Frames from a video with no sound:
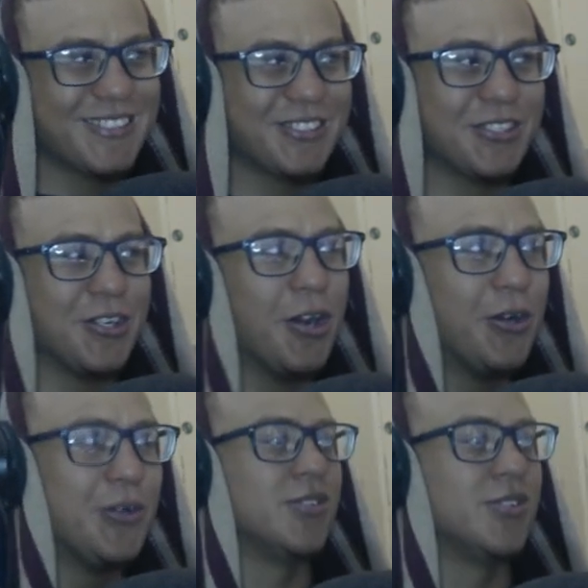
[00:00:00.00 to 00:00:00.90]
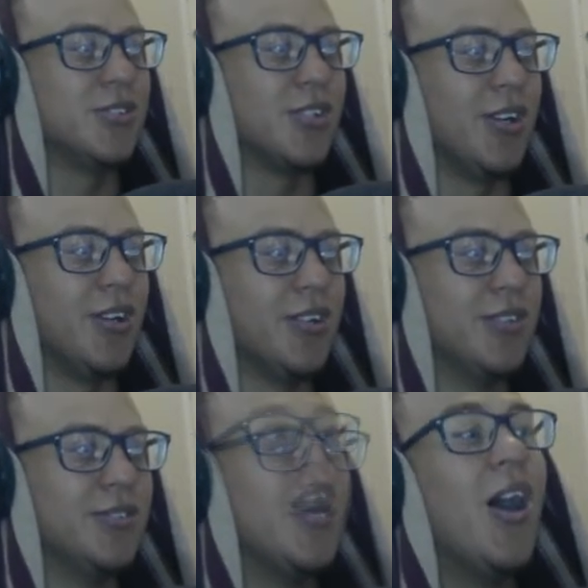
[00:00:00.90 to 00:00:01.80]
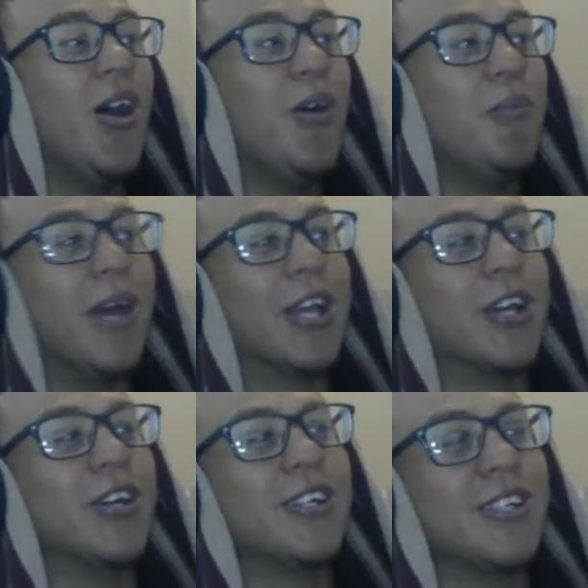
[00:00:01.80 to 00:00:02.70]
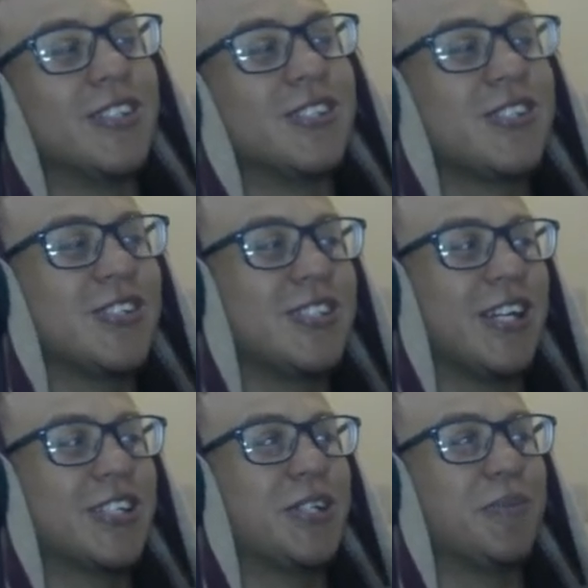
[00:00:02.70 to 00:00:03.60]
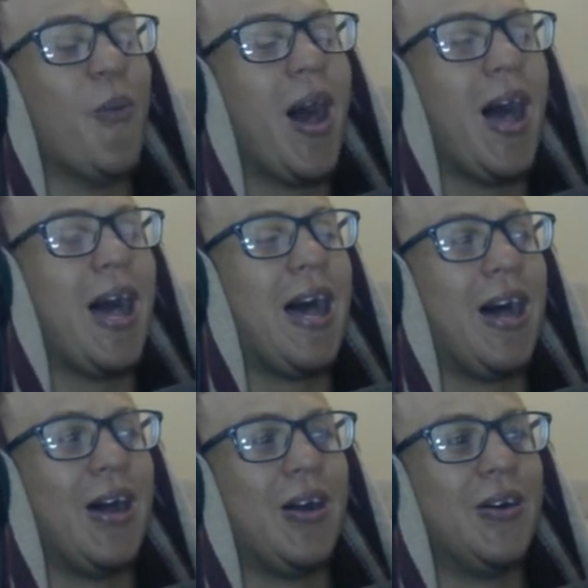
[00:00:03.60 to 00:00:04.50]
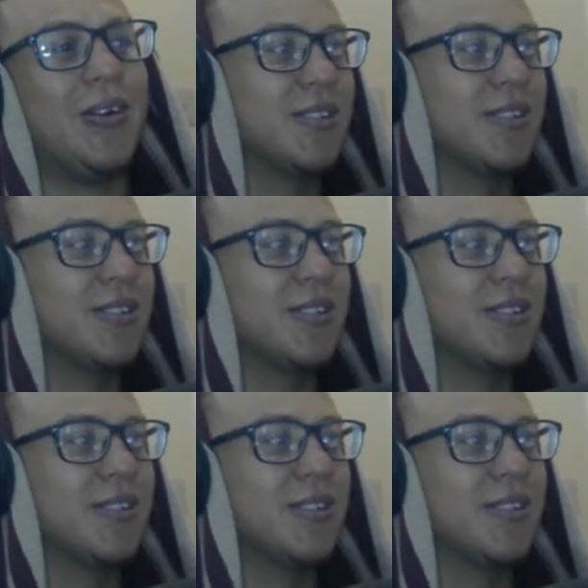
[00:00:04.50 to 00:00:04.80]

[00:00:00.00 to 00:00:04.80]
You know? Zoro. Oh my goodness, he's actually, wow.